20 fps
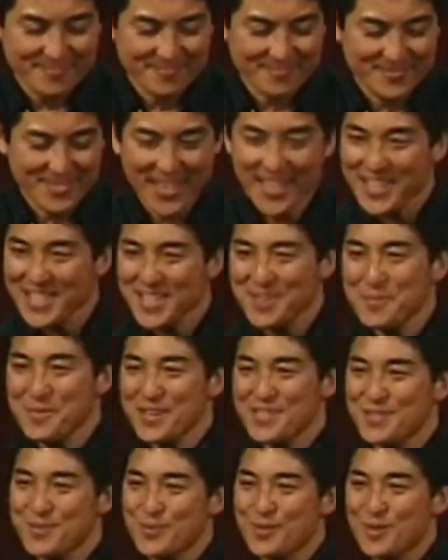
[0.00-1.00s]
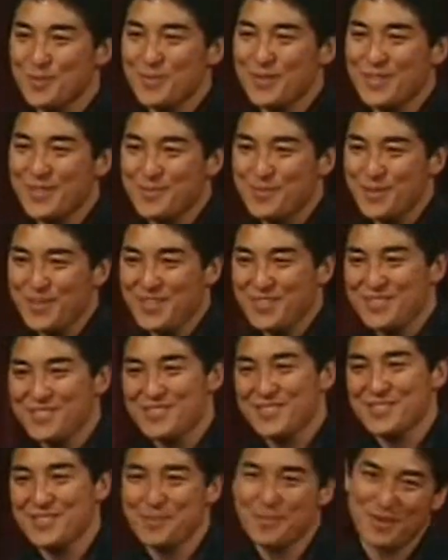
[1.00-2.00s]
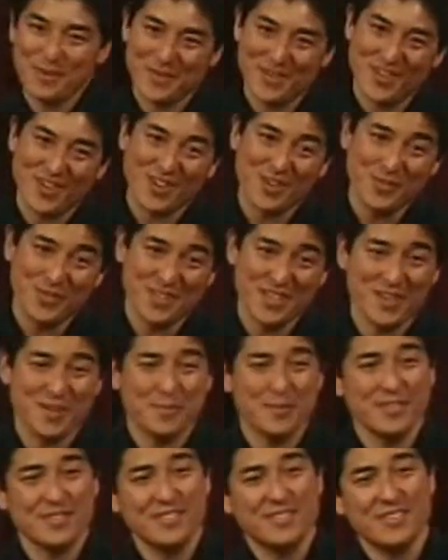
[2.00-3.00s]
Nike makes the world a better place. Somebody might argue with that, but